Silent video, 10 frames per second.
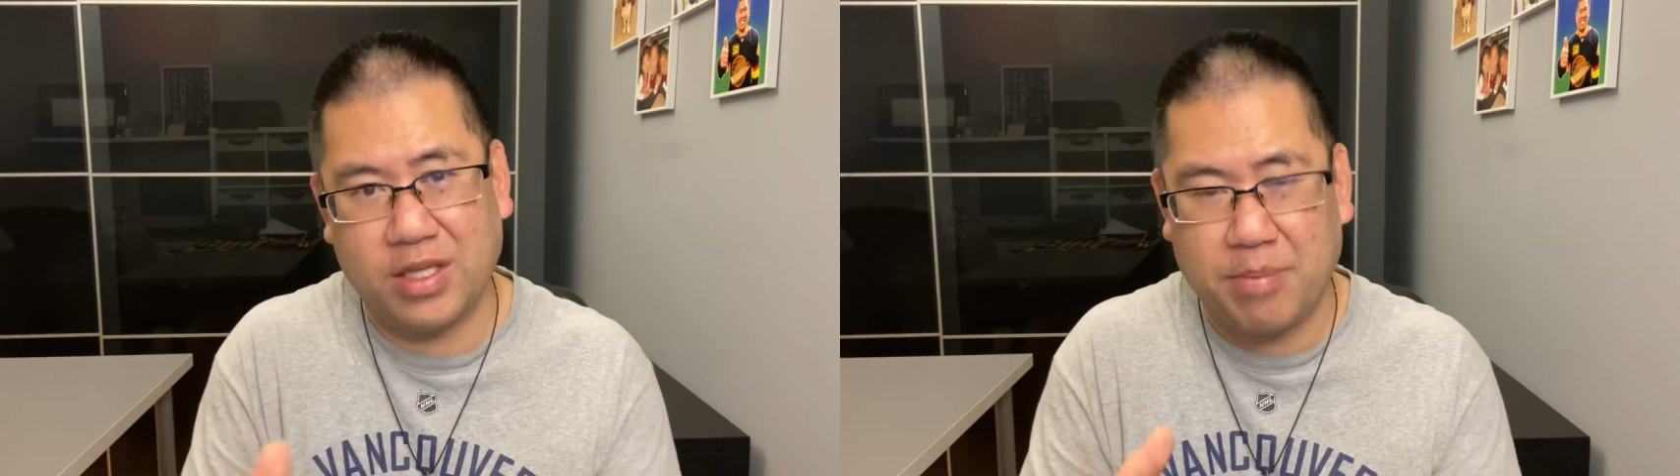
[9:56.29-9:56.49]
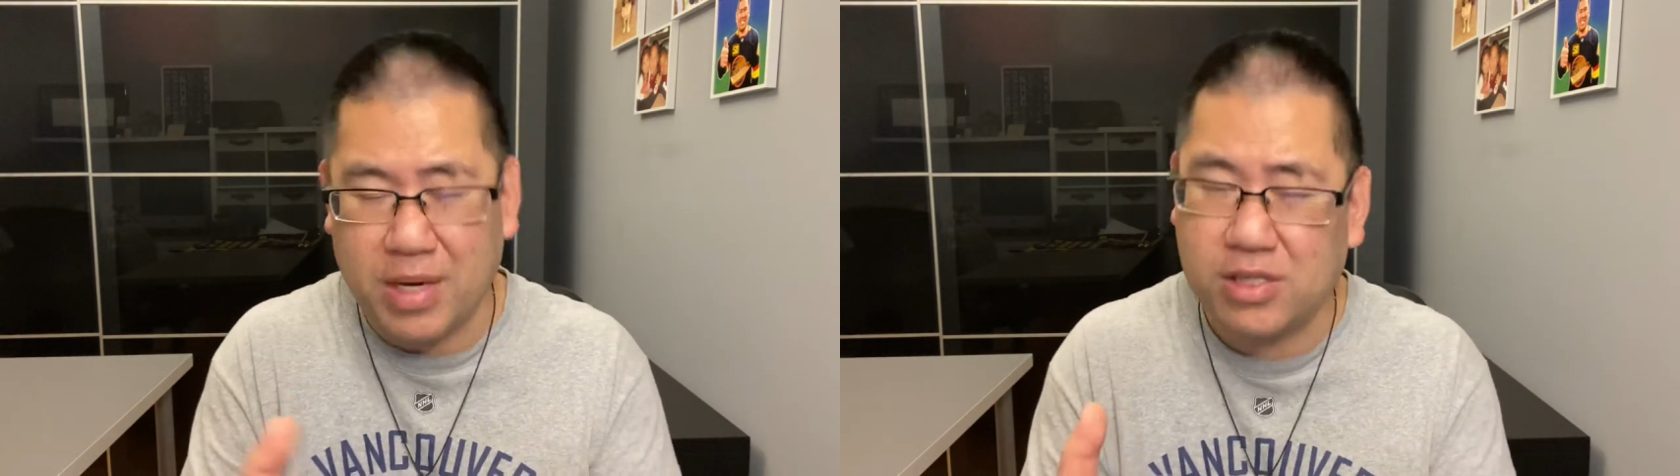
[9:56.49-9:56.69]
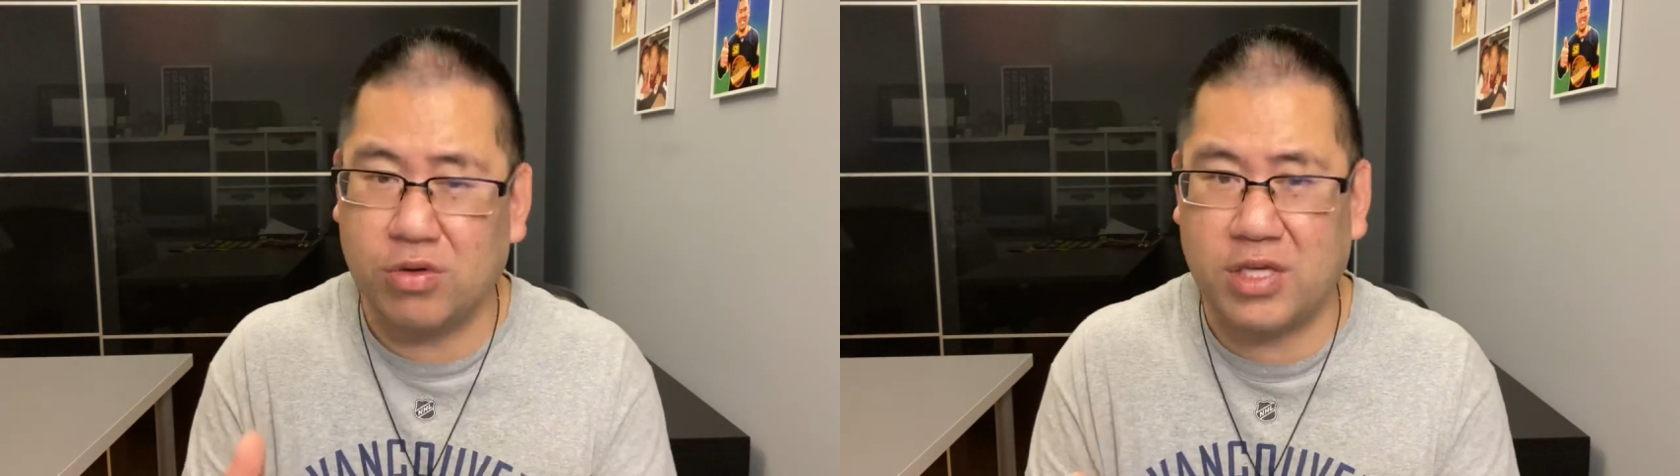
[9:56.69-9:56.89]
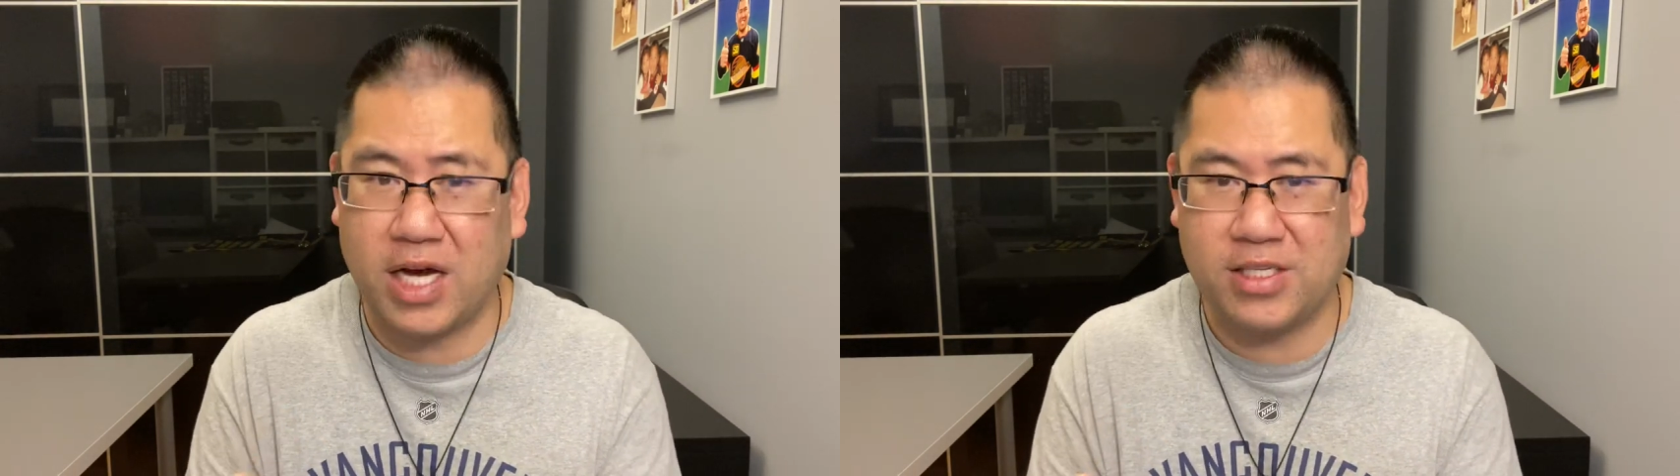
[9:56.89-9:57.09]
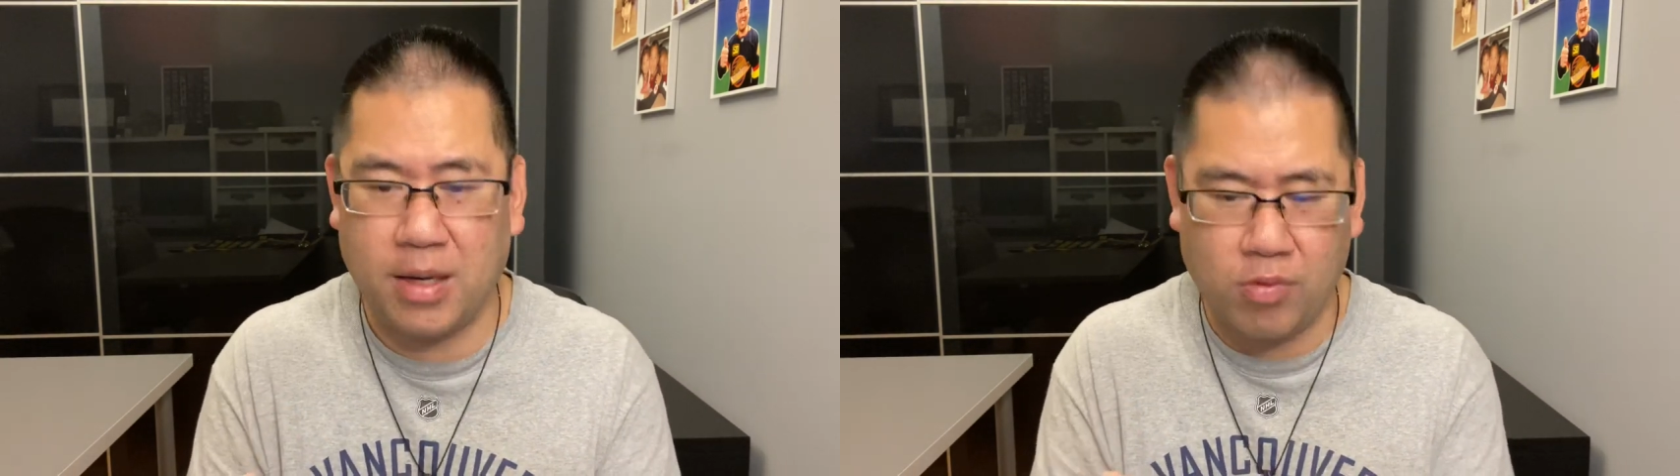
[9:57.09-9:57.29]
They mixed those
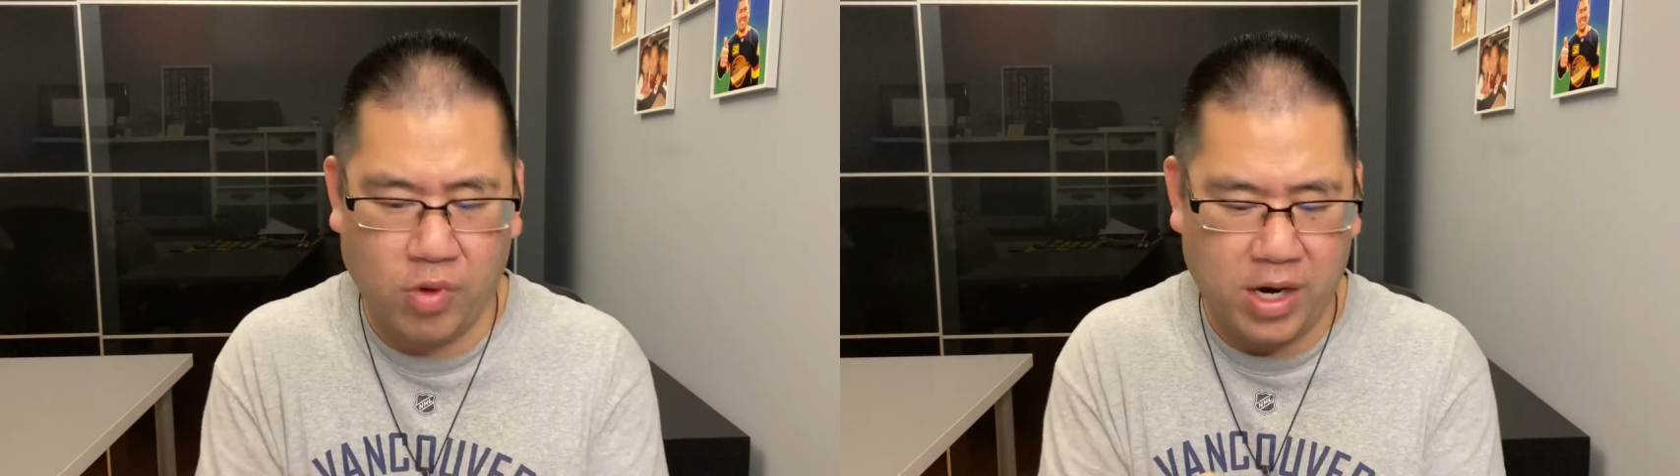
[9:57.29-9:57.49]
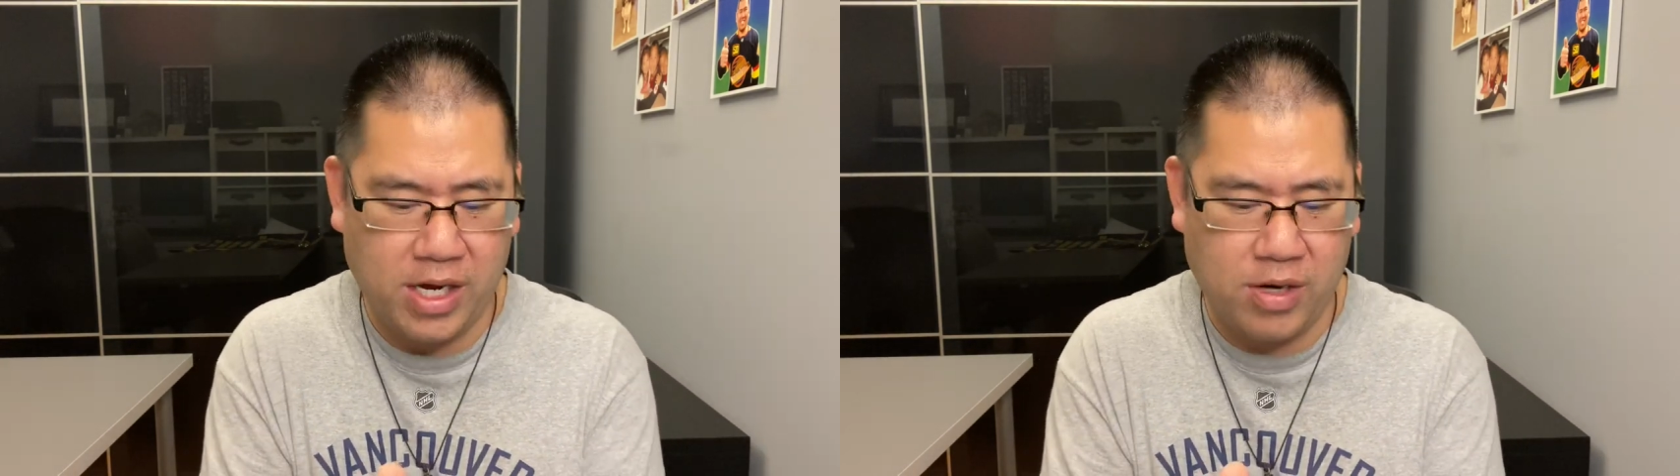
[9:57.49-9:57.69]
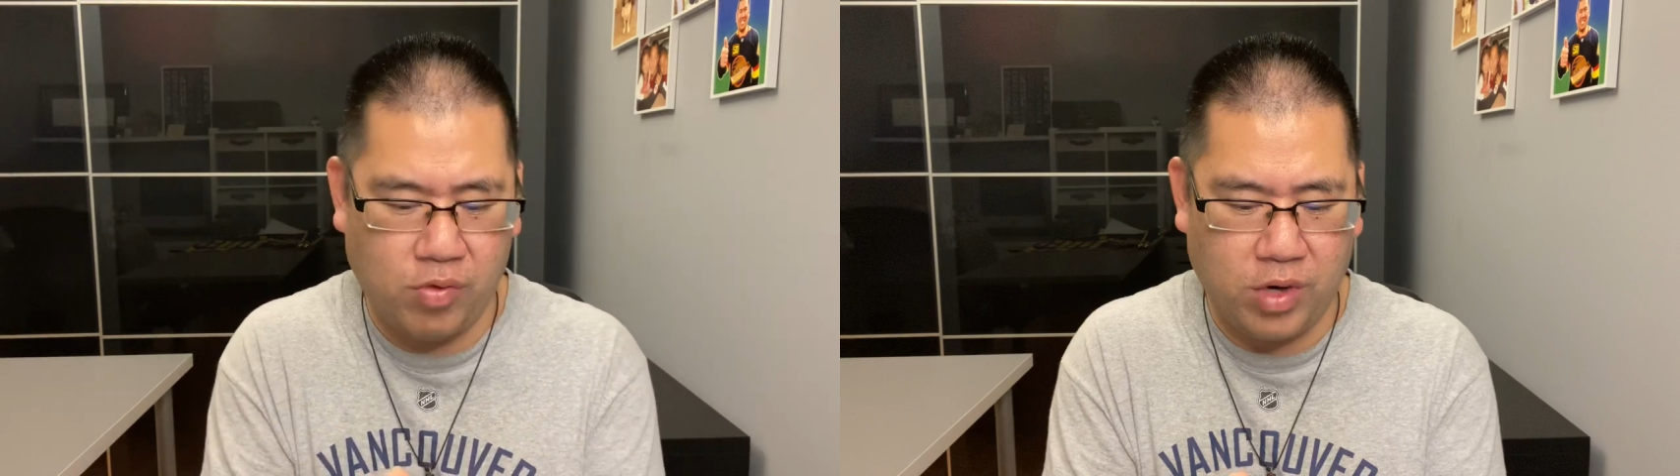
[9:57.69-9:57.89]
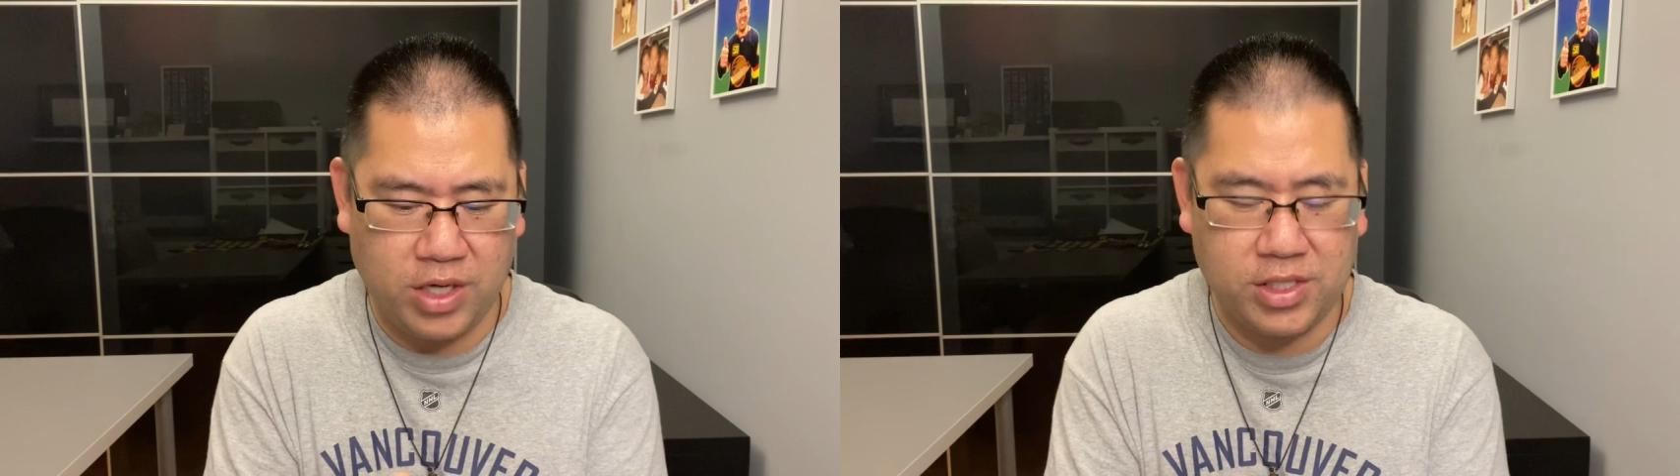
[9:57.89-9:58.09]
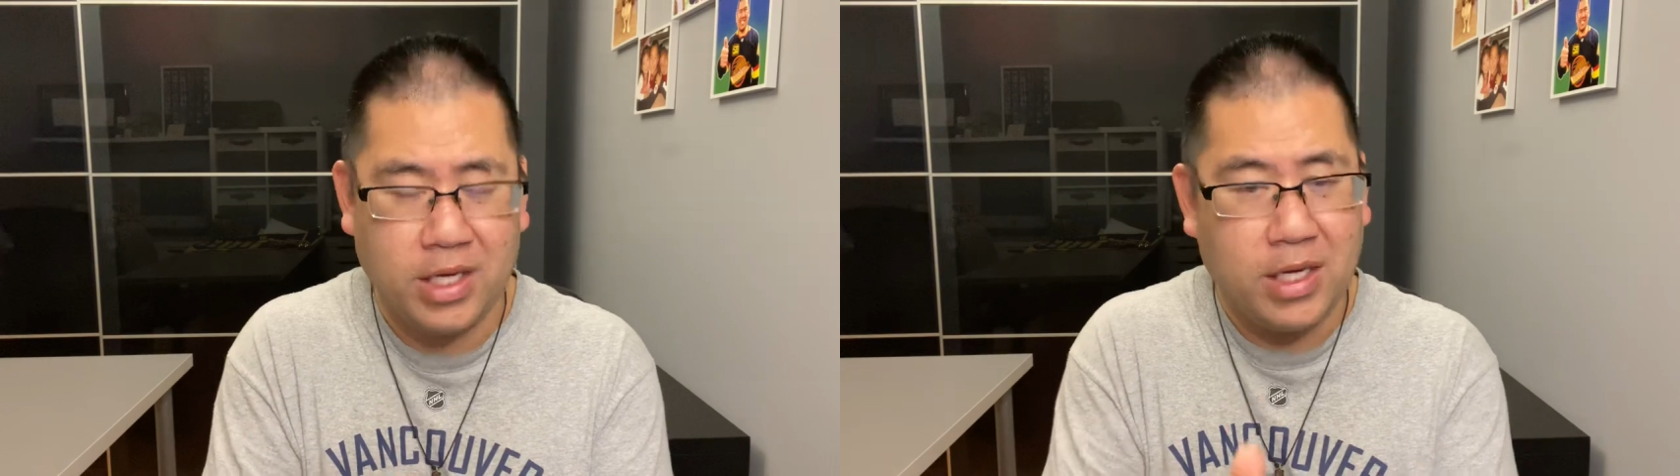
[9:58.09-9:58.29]
guys up where it was